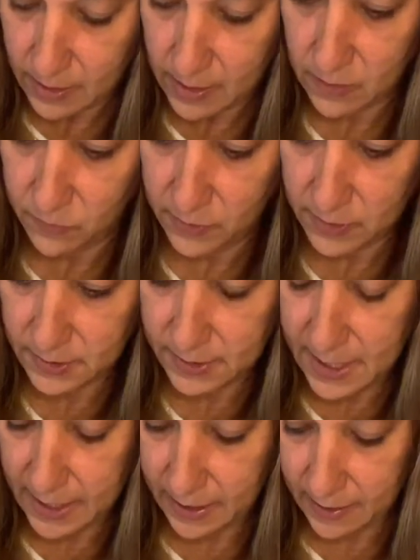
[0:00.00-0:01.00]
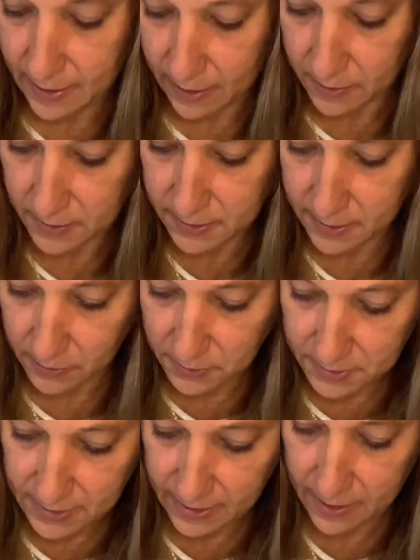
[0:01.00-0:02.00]
And if you see any that are still
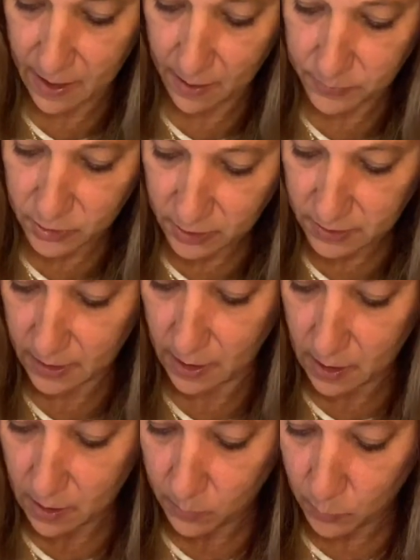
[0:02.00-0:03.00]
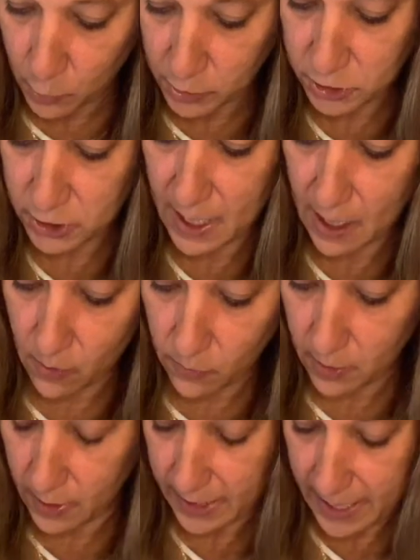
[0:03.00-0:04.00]
sticking up, just push
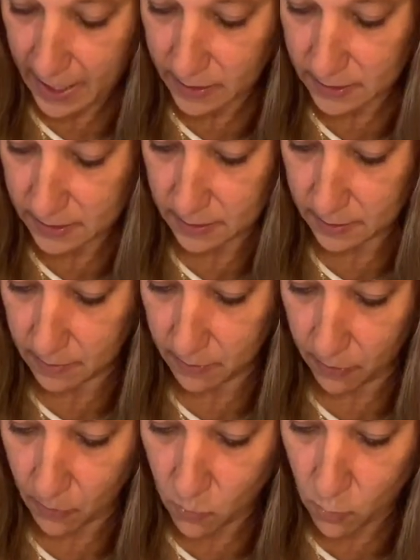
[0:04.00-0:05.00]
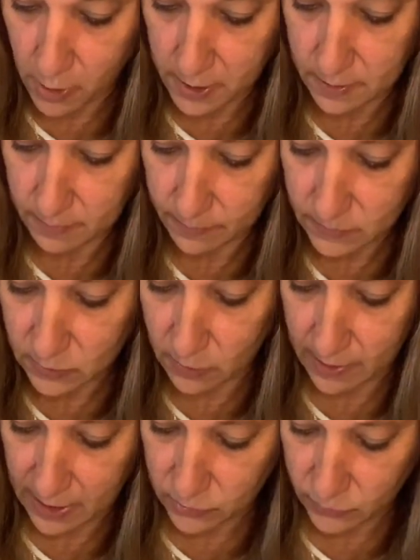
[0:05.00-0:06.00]
down against the wood
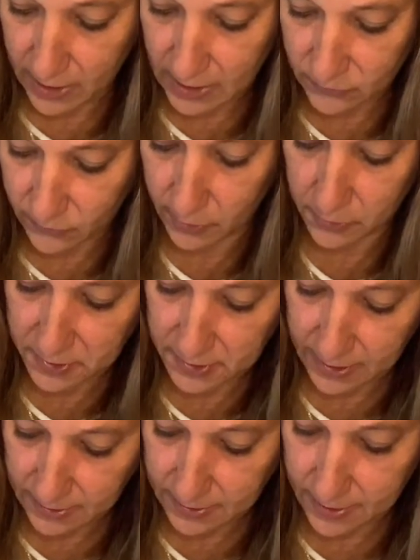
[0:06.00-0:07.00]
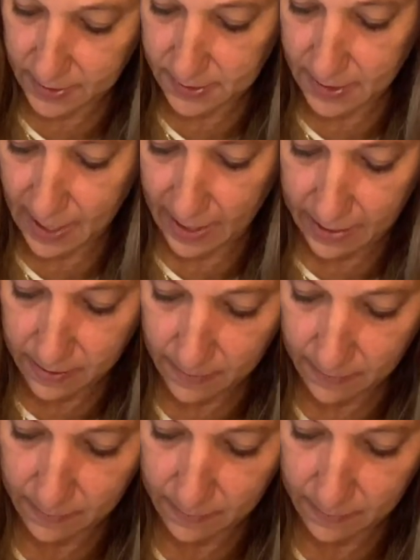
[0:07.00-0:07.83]
so that transfer will stick to the side.